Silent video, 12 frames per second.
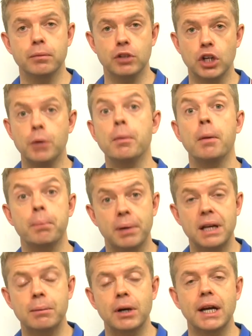you know,
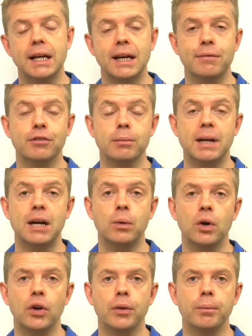play my A game from now
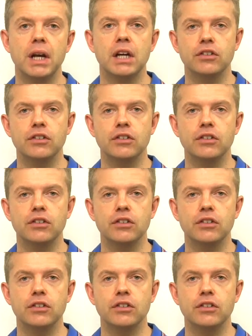on.